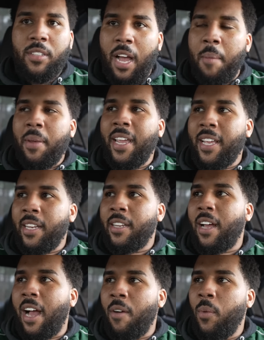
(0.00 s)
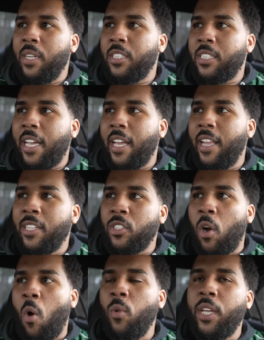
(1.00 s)
I mean, I wouldn't say it's
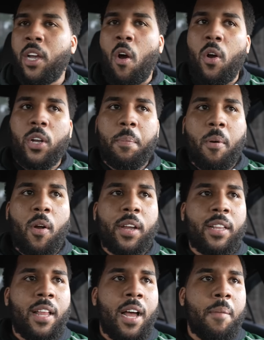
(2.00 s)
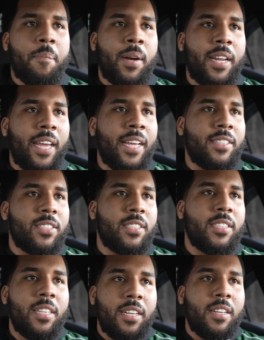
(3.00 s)
the only car in the parking lot, but
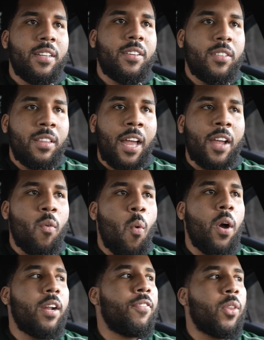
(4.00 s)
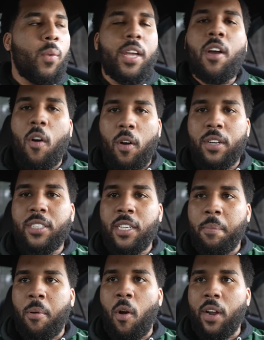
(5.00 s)
it's like one of three cars in
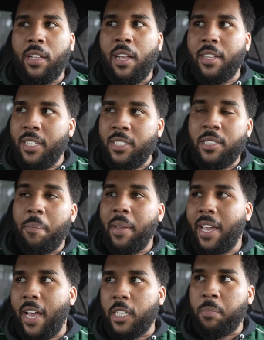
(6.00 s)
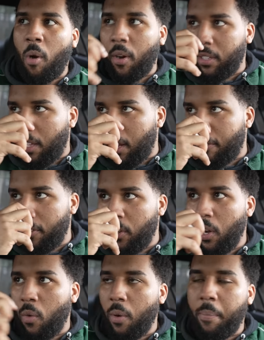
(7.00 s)
the parking lot. This is a big-ass parking lot, if you
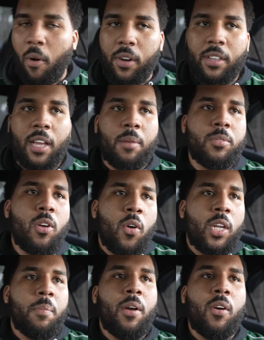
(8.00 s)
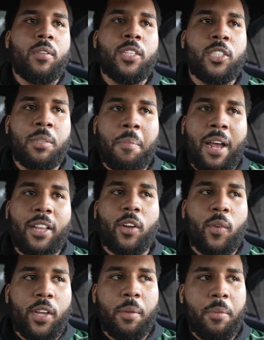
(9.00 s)
know what parking lot I'm talking about. This is the Mallet
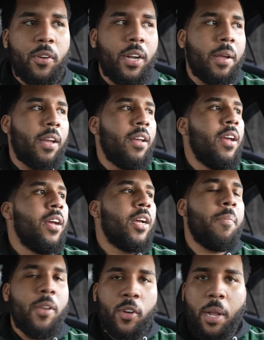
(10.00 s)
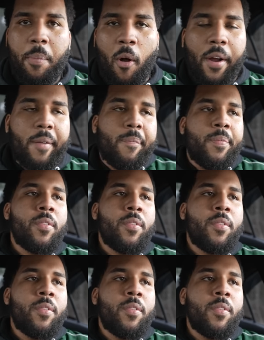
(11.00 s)
Creek Community Park.